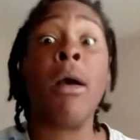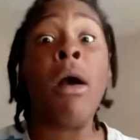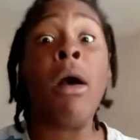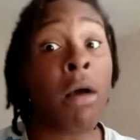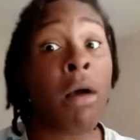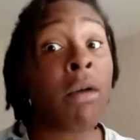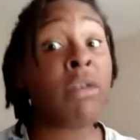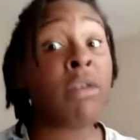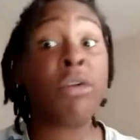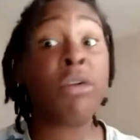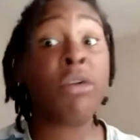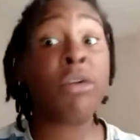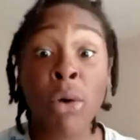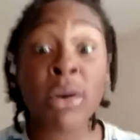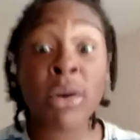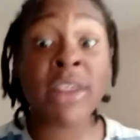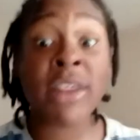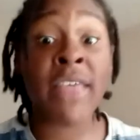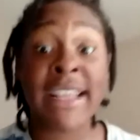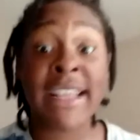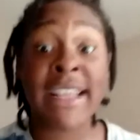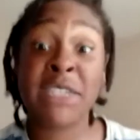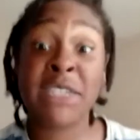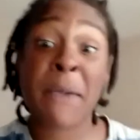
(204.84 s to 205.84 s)
go to
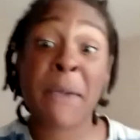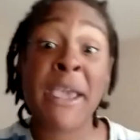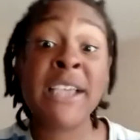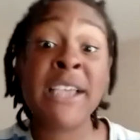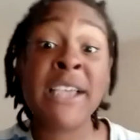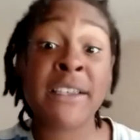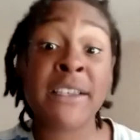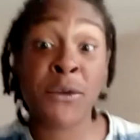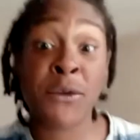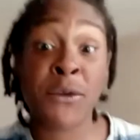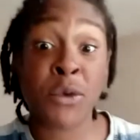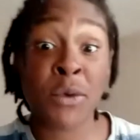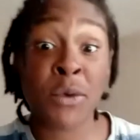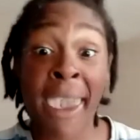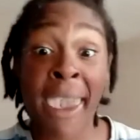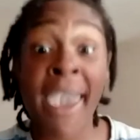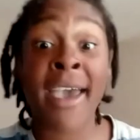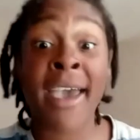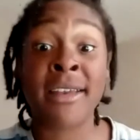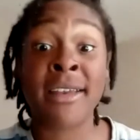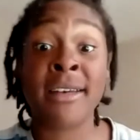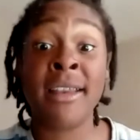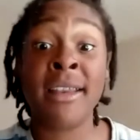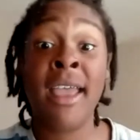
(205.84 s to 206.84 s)
that space if you
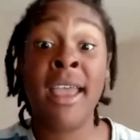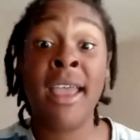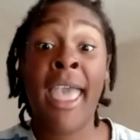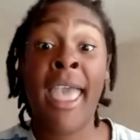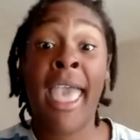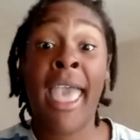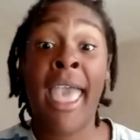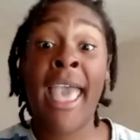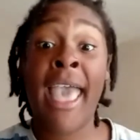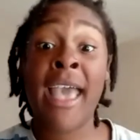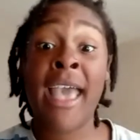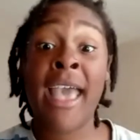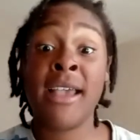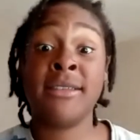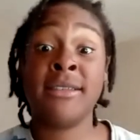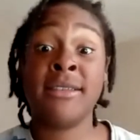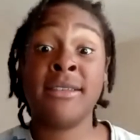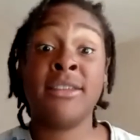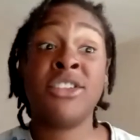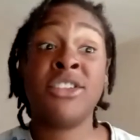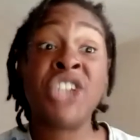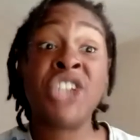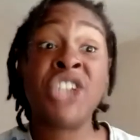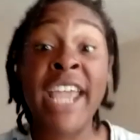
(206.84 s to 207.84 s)
can
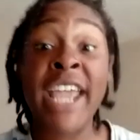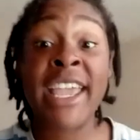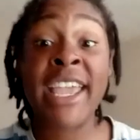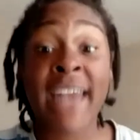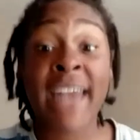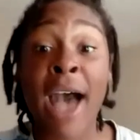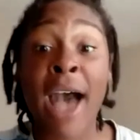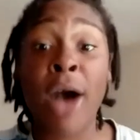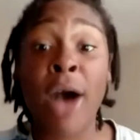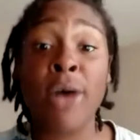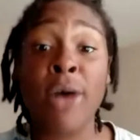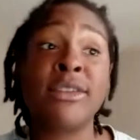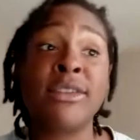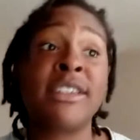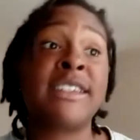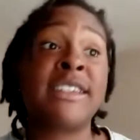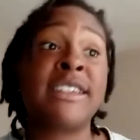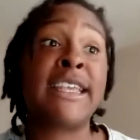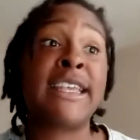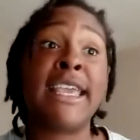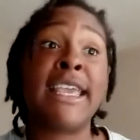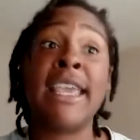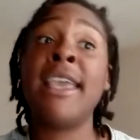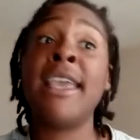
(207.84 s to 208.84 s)
and check it out.
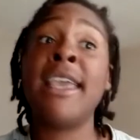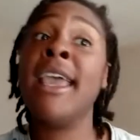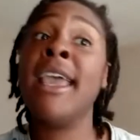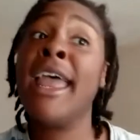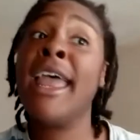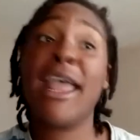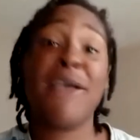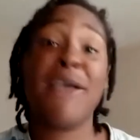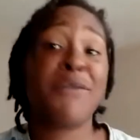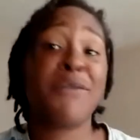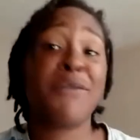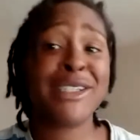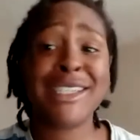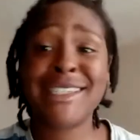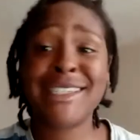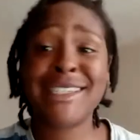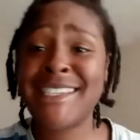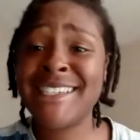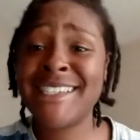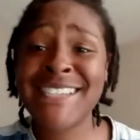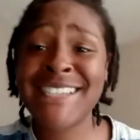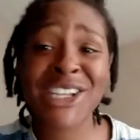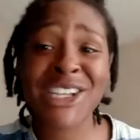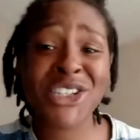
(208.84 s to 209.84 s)
See if there's
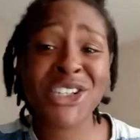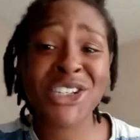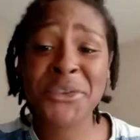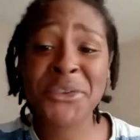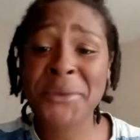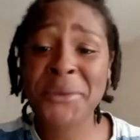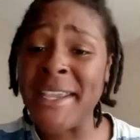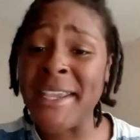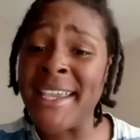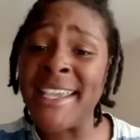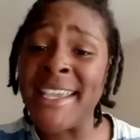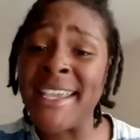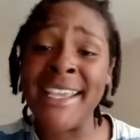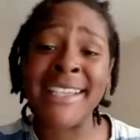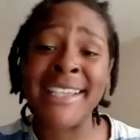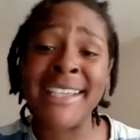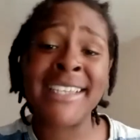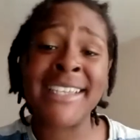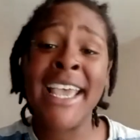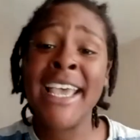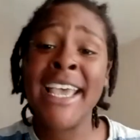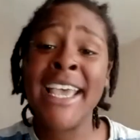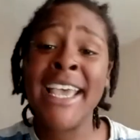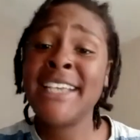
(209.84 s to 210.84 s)
existing trees,
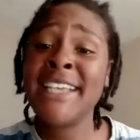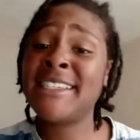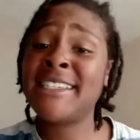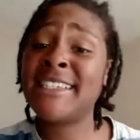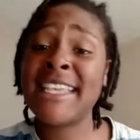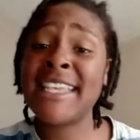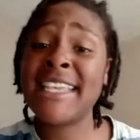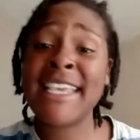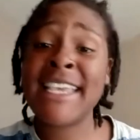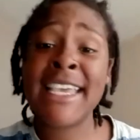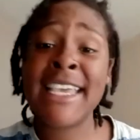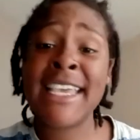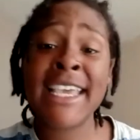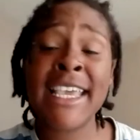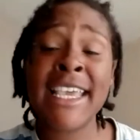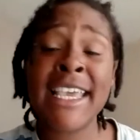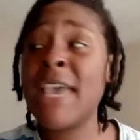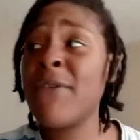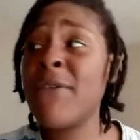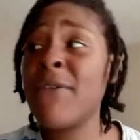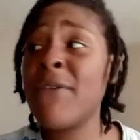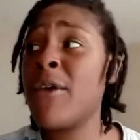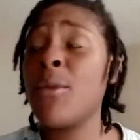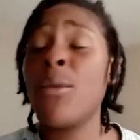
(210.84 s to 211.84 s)
see
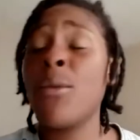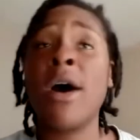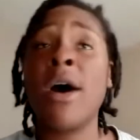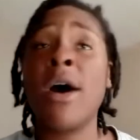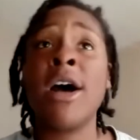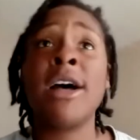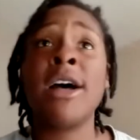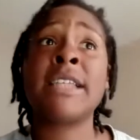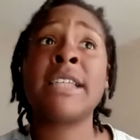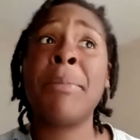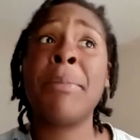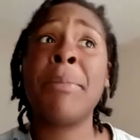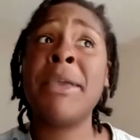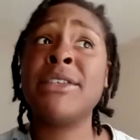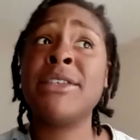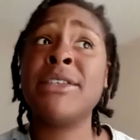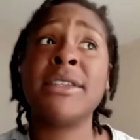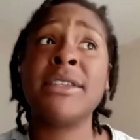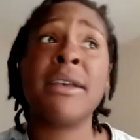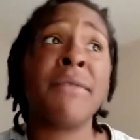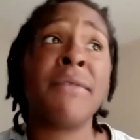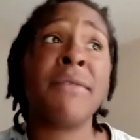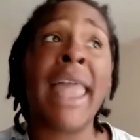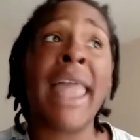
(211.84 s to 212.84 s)
if it was a
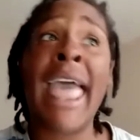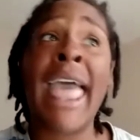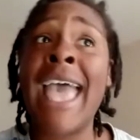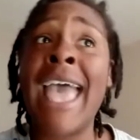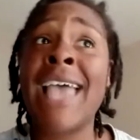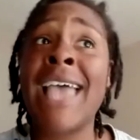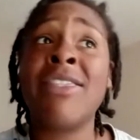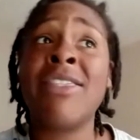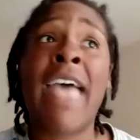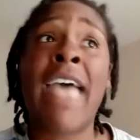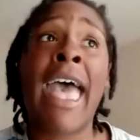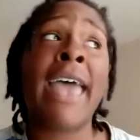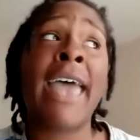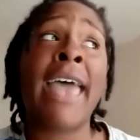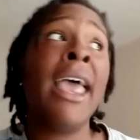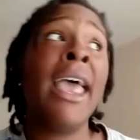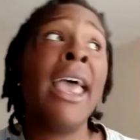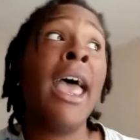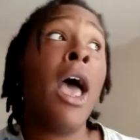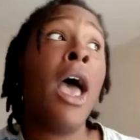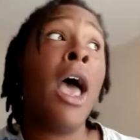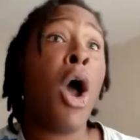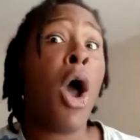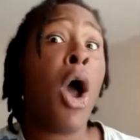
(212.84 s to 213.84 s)
piece of land that
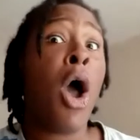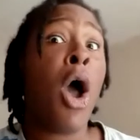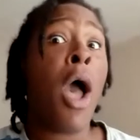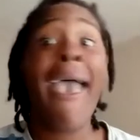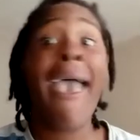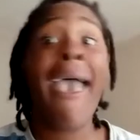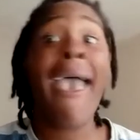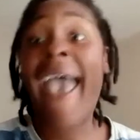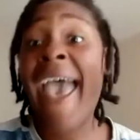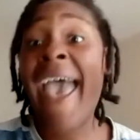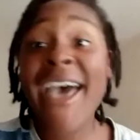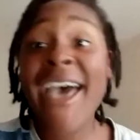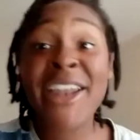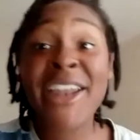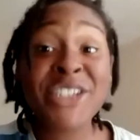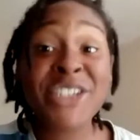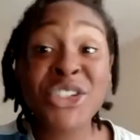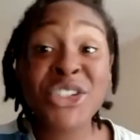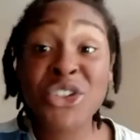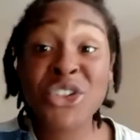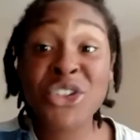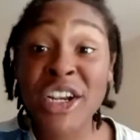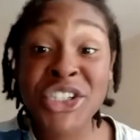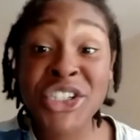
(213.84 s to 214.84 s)
had a
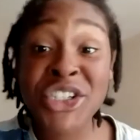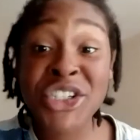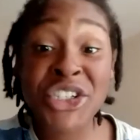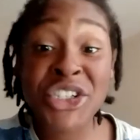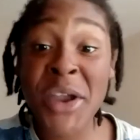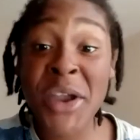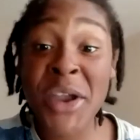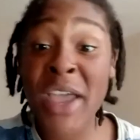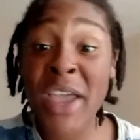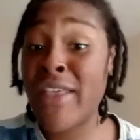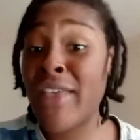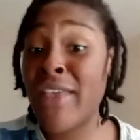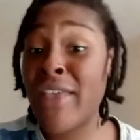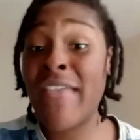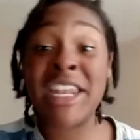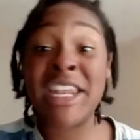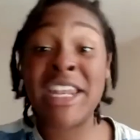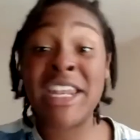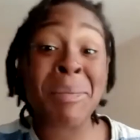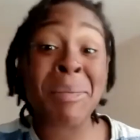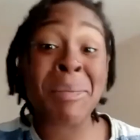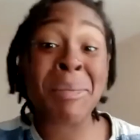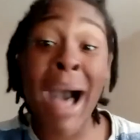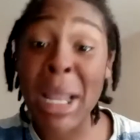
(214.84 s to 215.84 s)
structure and then they
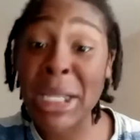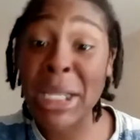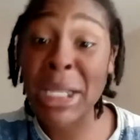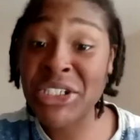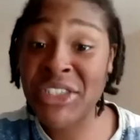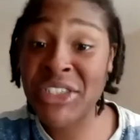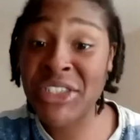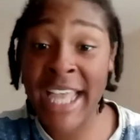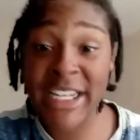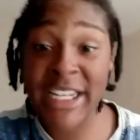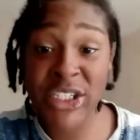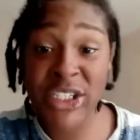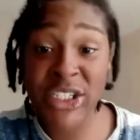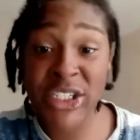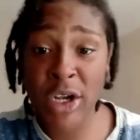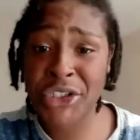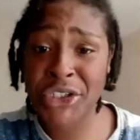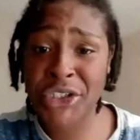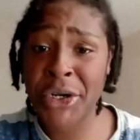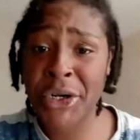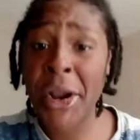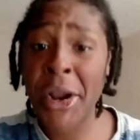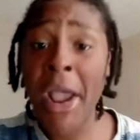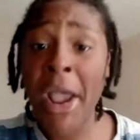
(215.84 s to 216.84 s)
demolished that
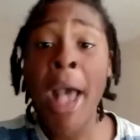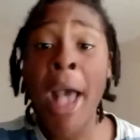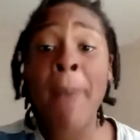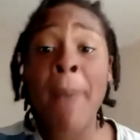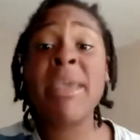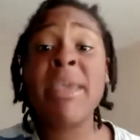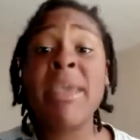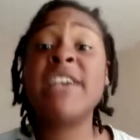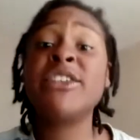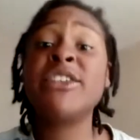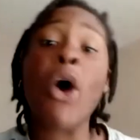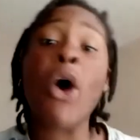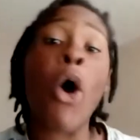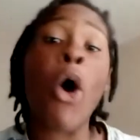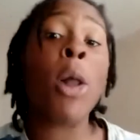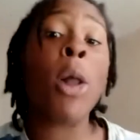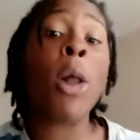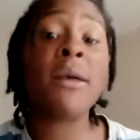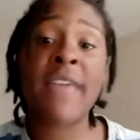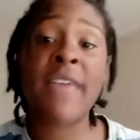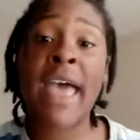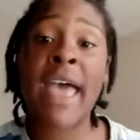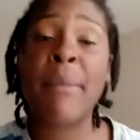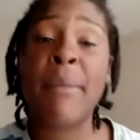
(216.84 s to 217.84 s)
structure because all
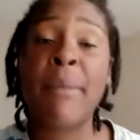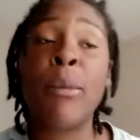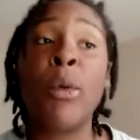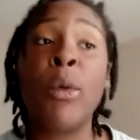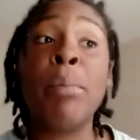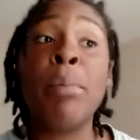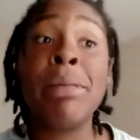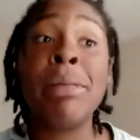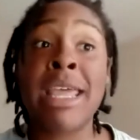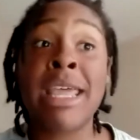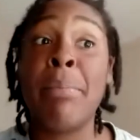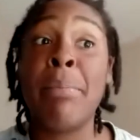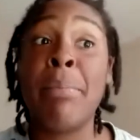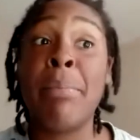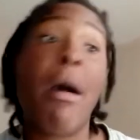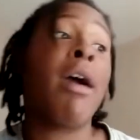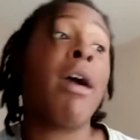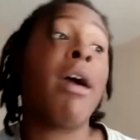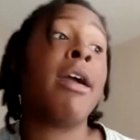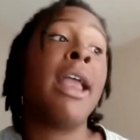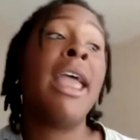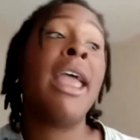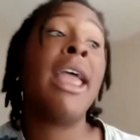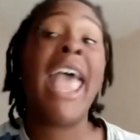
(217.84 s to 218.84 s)
of that will play a
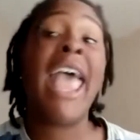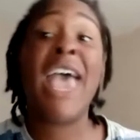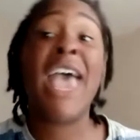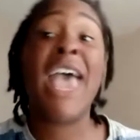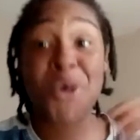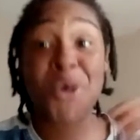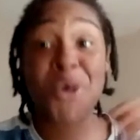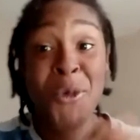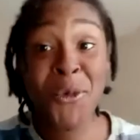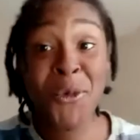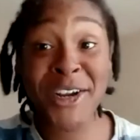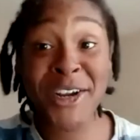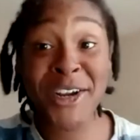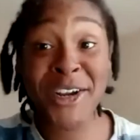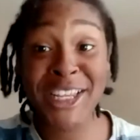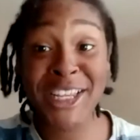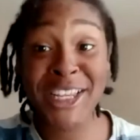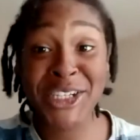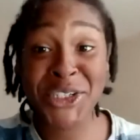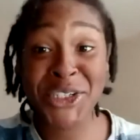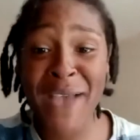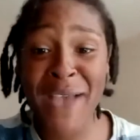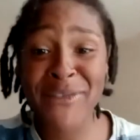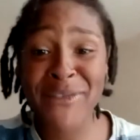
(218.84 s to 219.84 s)
part in the work that
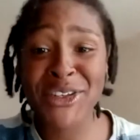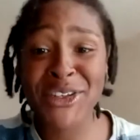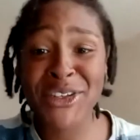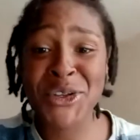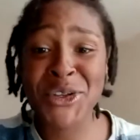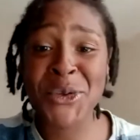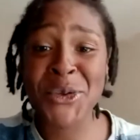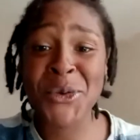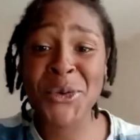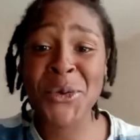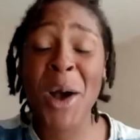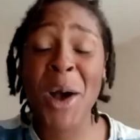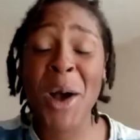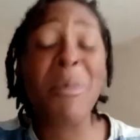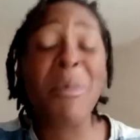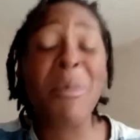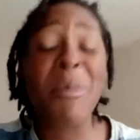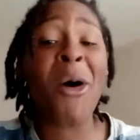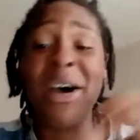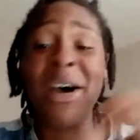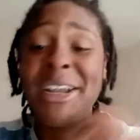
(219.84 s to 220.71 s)
you have to do upon